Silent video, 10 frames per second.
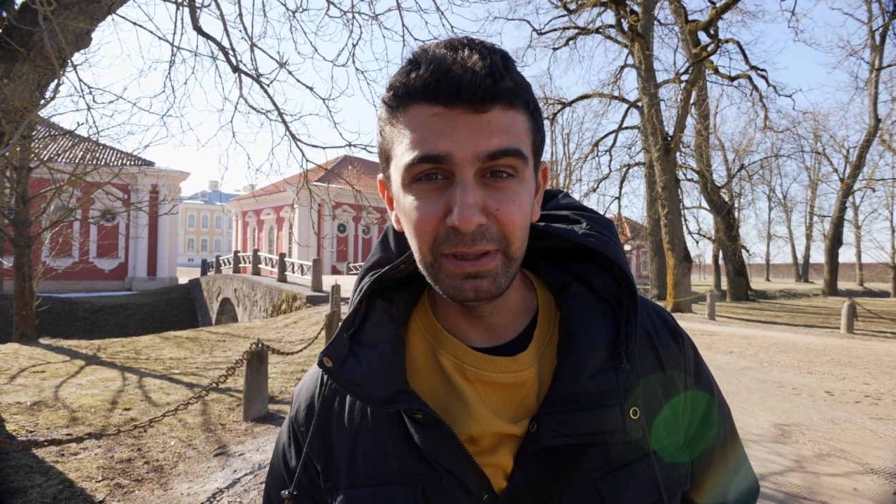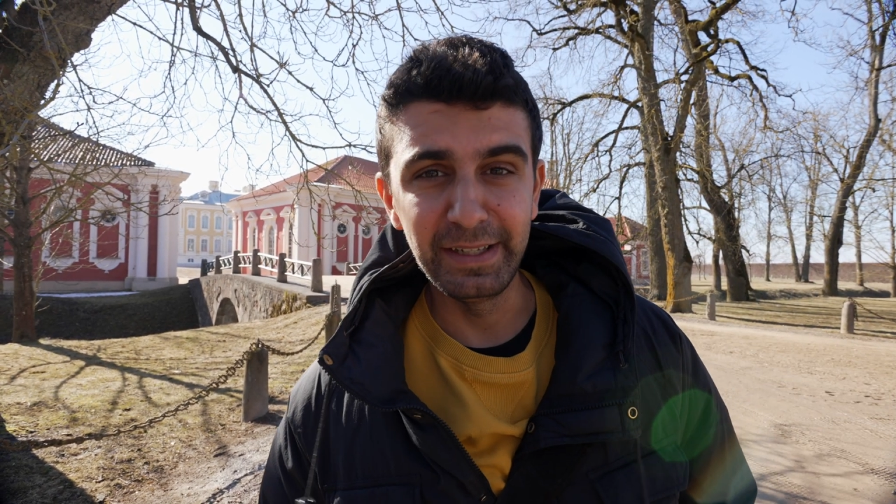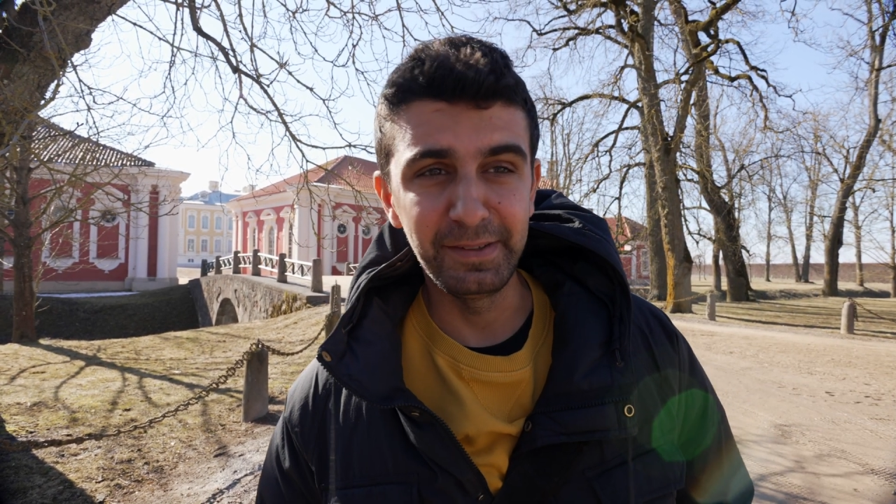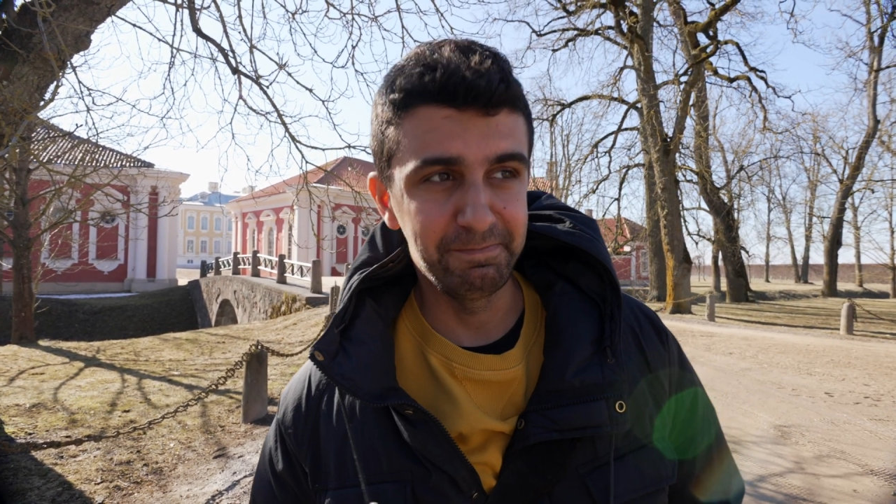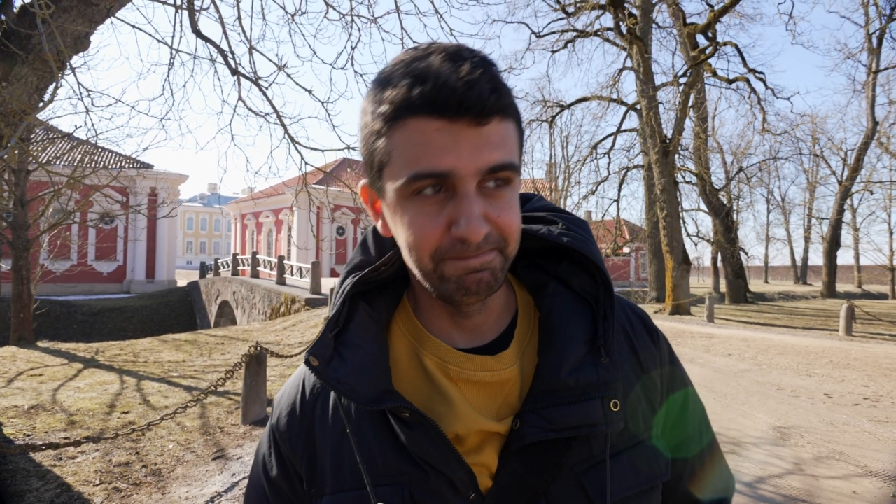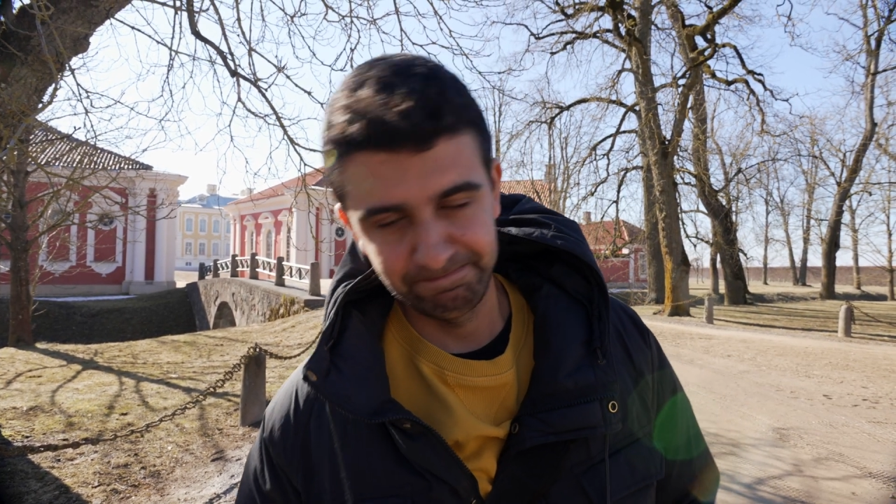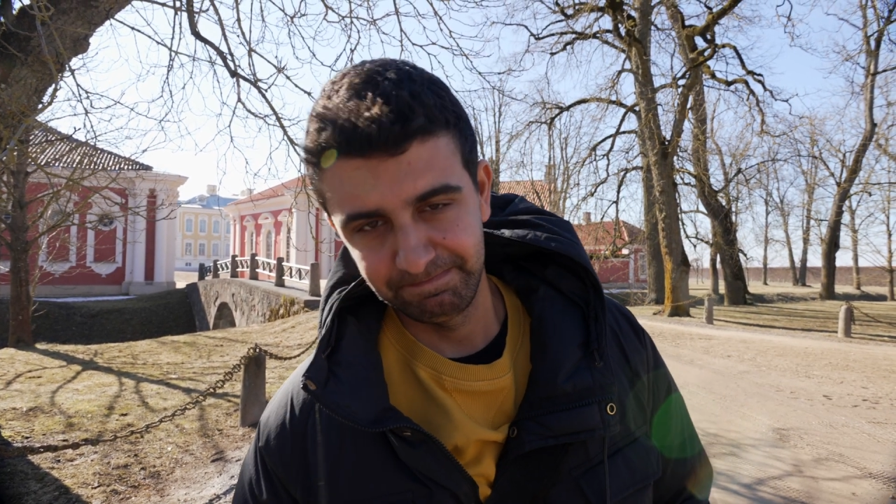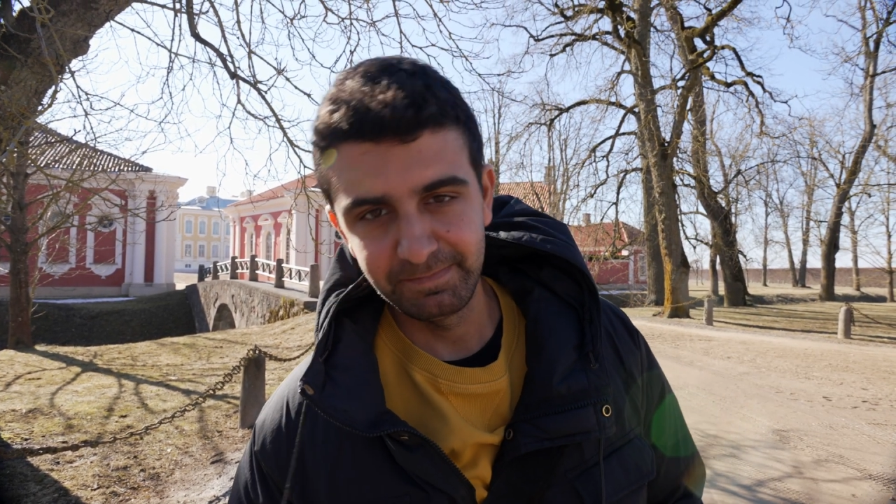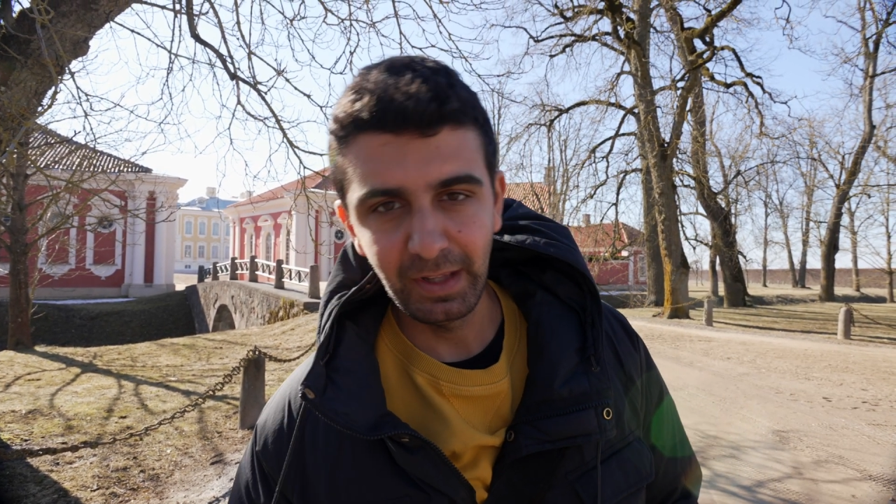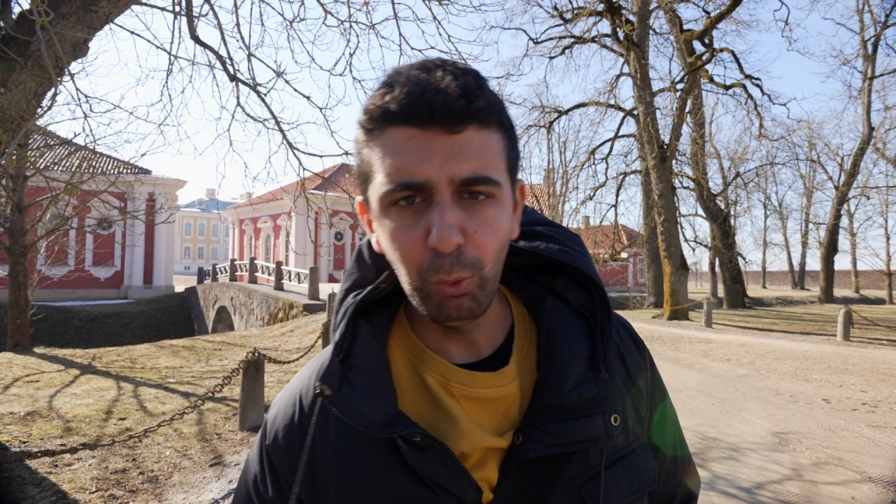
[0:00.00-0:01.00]
but
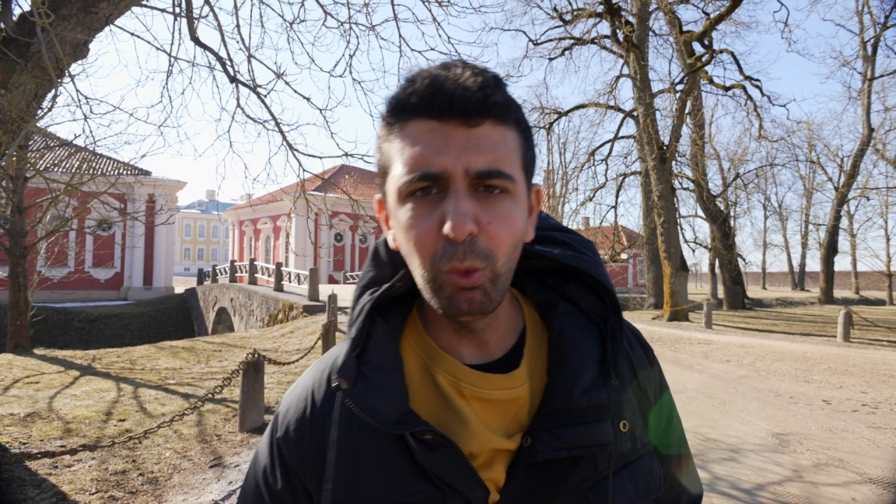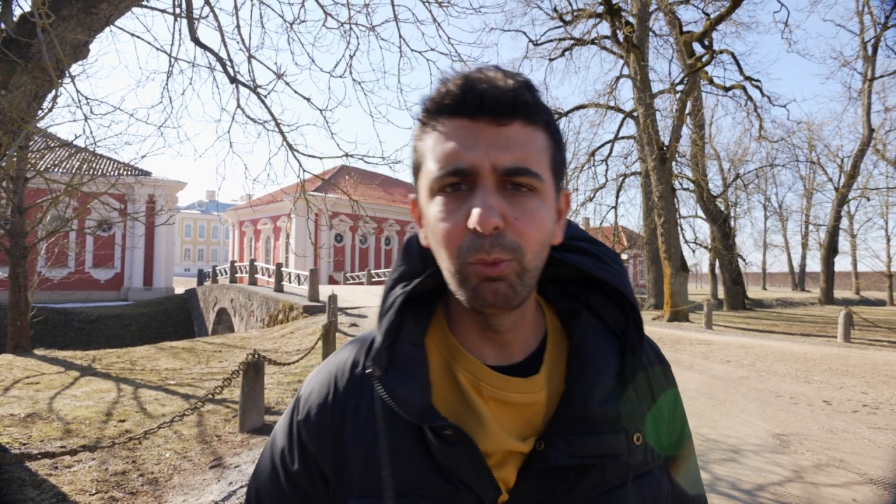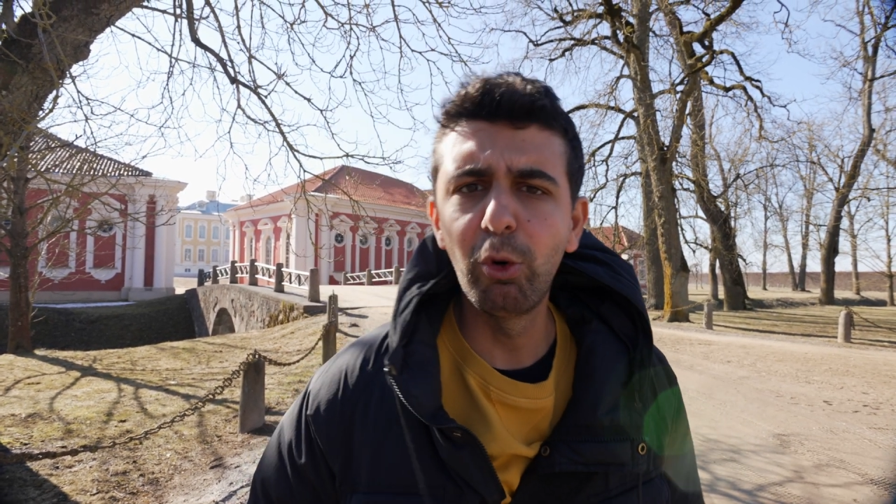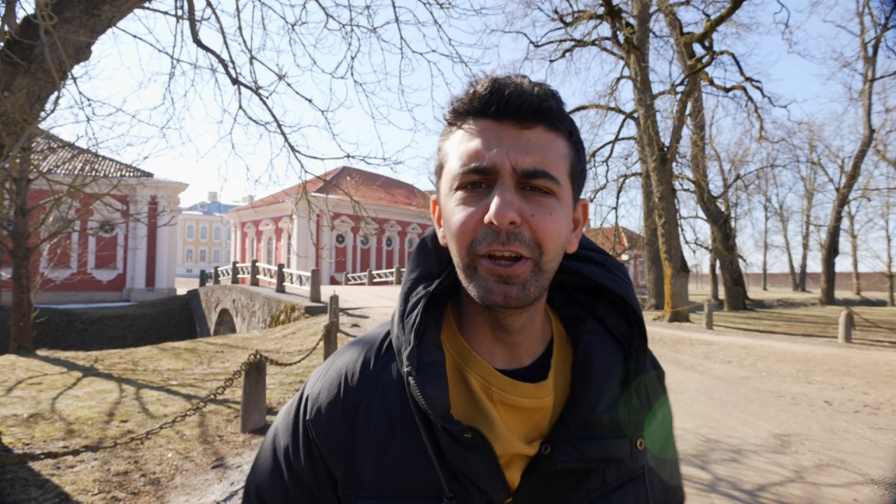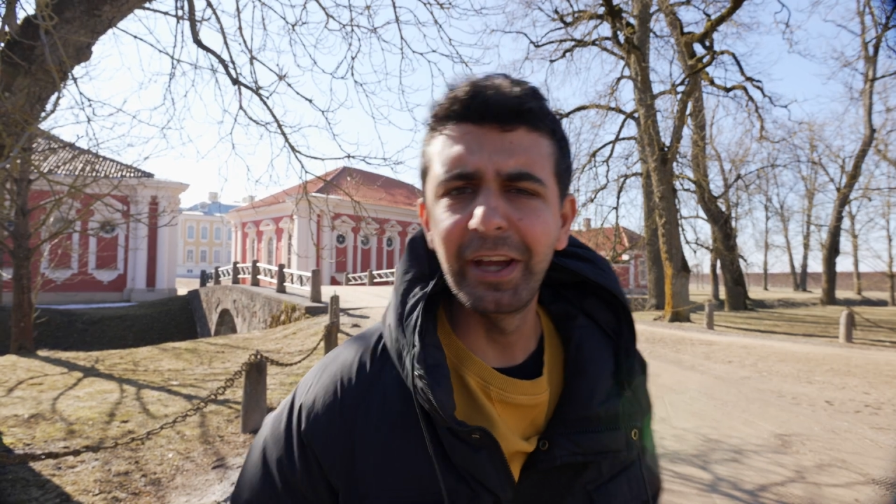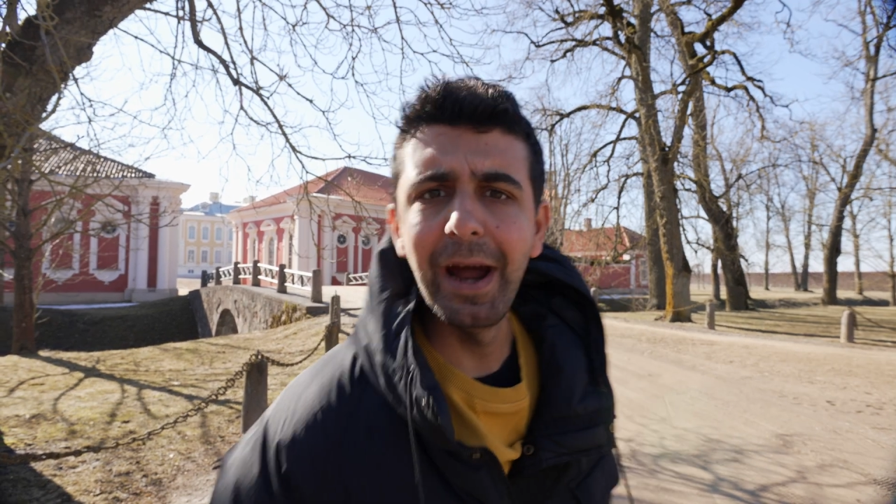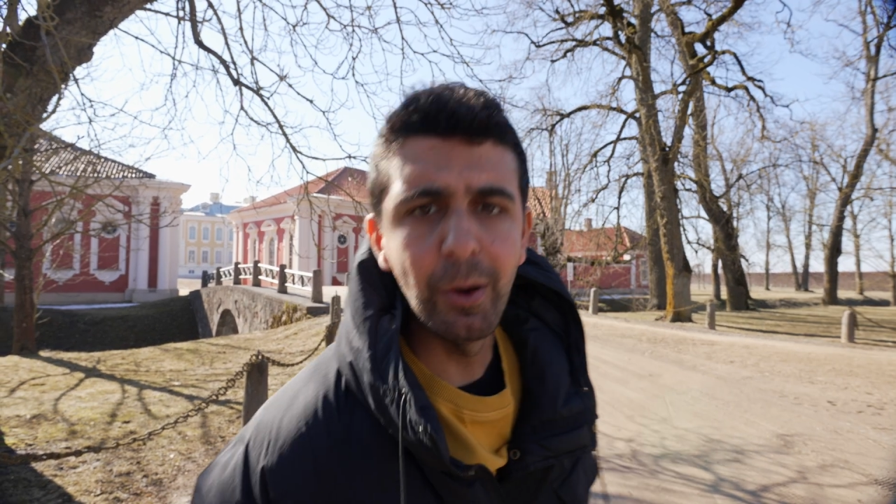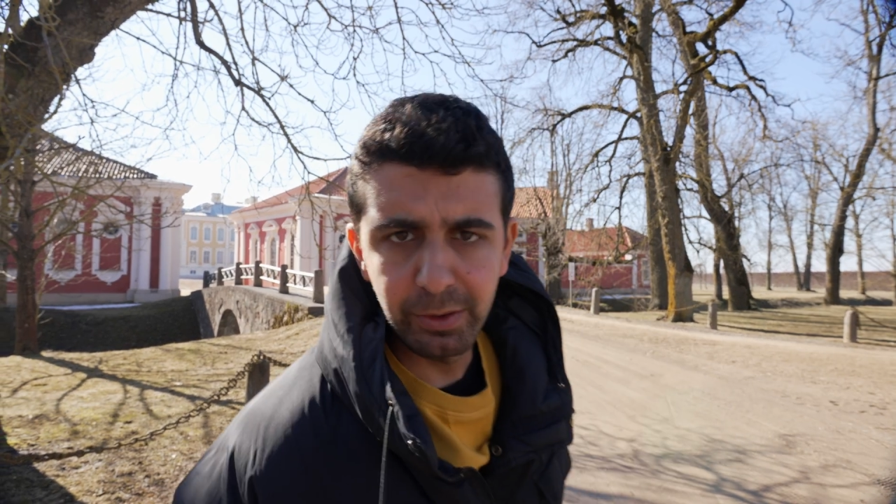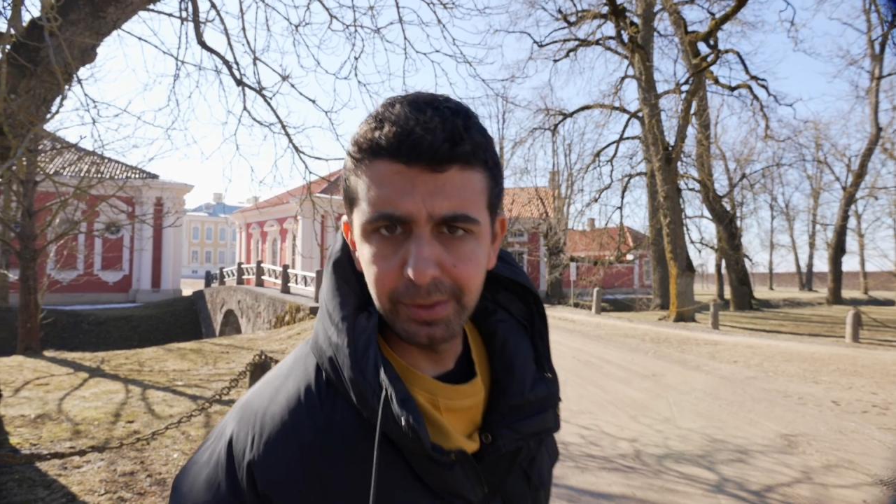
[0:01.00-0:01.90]
we'll work it out.